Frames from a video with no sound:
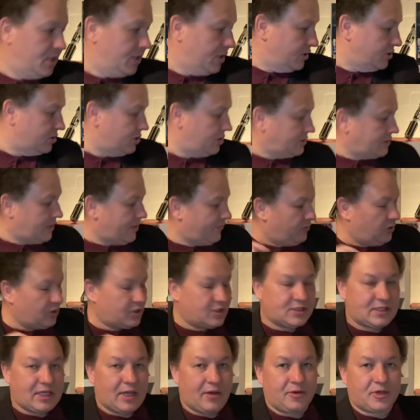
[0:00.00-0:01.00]
So let's have a look and
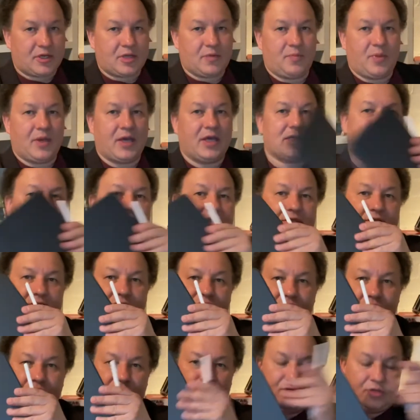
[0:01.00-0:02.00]
see how it compares
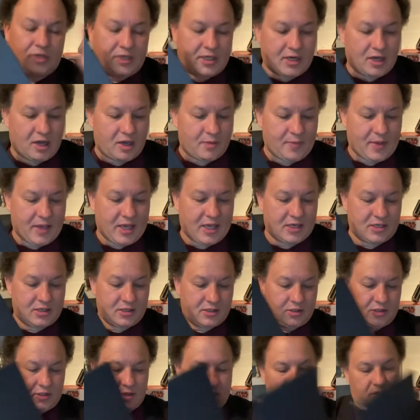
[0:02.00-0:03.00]
to an iPad
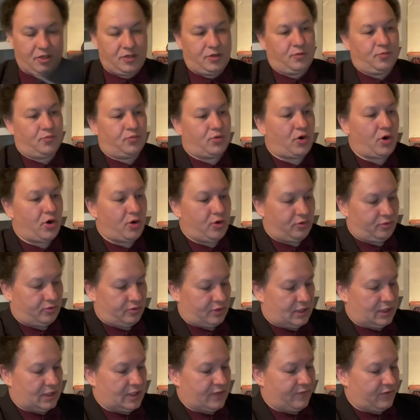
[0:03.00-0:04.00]
Pro
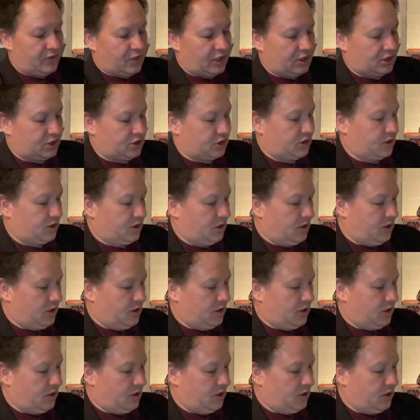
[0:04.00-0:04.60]
11-inch.